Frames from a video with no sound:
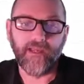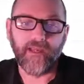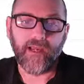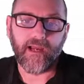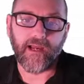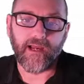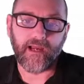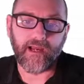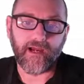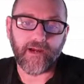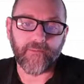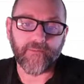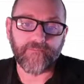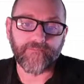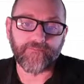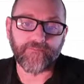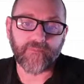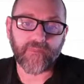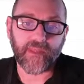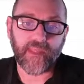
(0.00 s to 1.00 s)

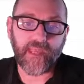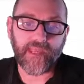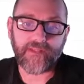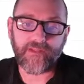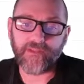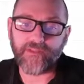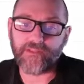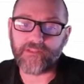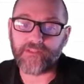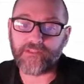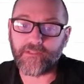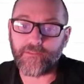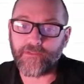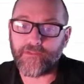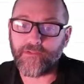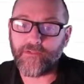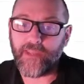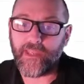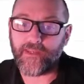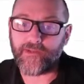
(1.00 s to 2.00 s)
This is something
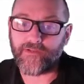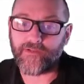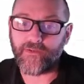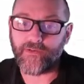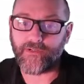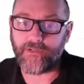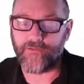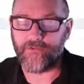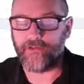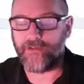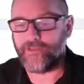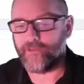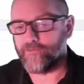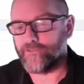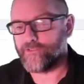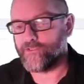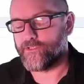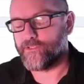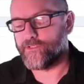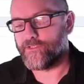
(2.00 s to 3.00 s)
you can't do in other
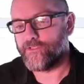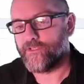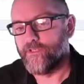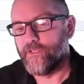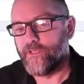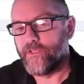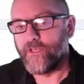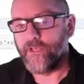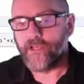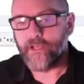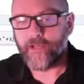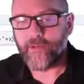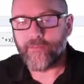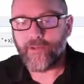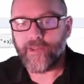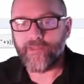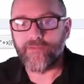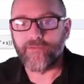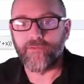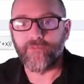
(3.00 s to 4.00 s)
languages.
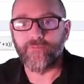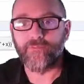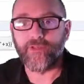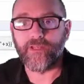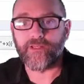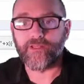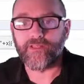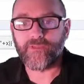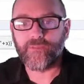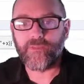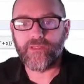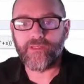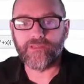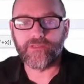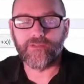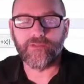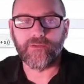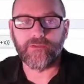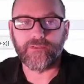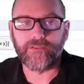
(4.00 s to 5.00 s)
It speaks
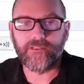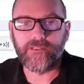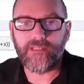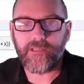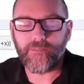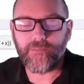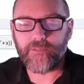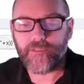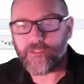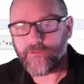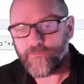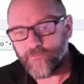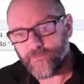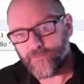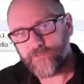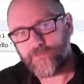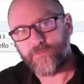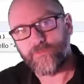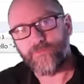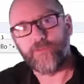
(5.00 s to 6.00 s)
to a deep
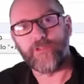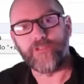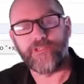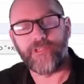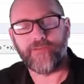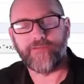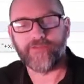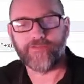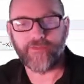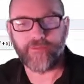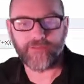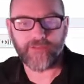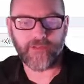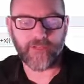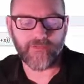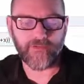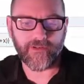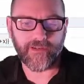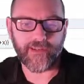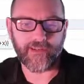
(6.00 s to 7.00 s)
difference between JavaScript and
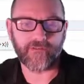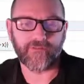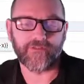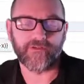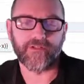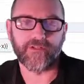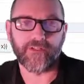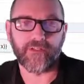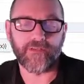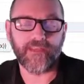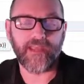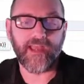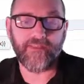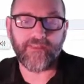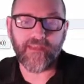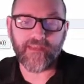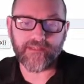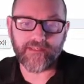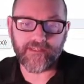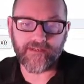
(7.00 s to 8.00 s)
other languages. And
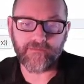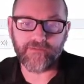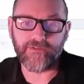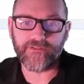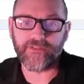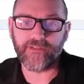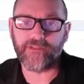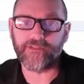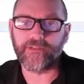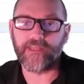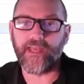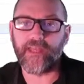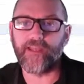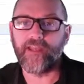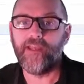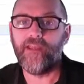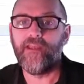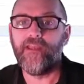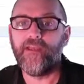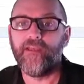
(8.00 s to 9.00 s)
that difference is
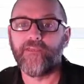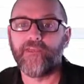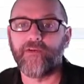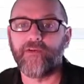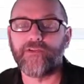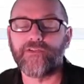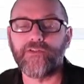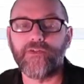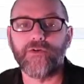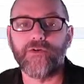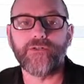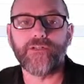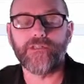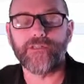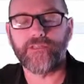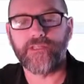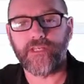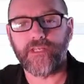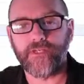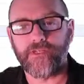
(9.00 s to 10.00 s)
that there is no
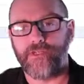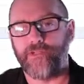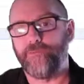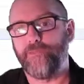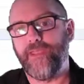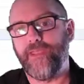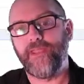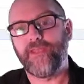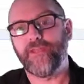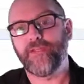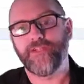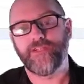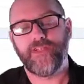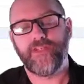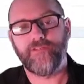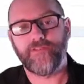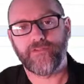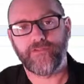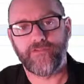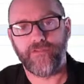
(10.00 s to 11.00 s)
distinction made in
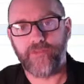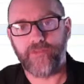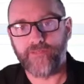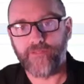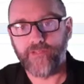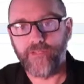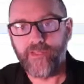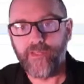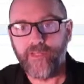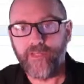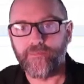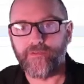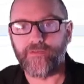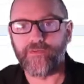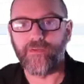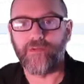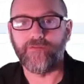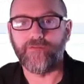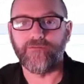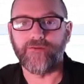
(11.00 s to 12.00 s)
JavaScript
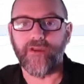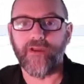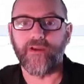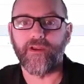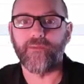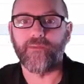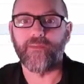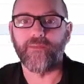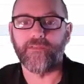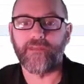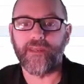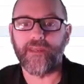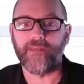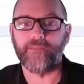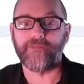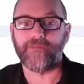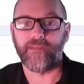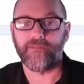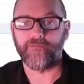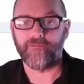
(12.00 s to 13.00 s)
between variable
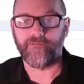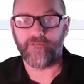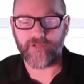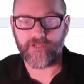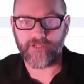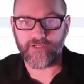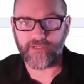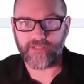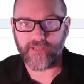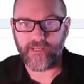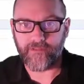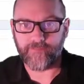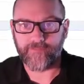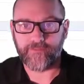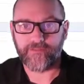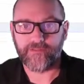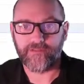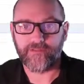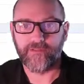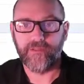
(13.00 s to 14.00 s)
names and function names.